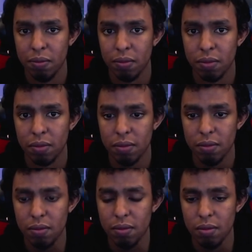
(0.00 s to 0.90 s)

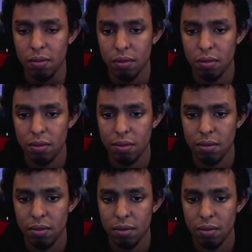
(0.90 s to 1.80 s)

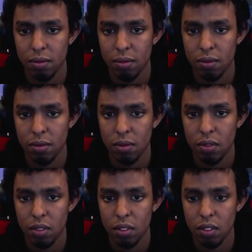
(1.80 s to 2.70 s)

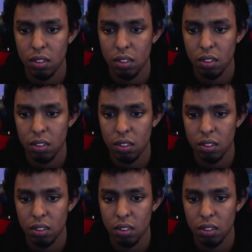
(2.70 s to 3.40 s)
No one is speaking in this clip.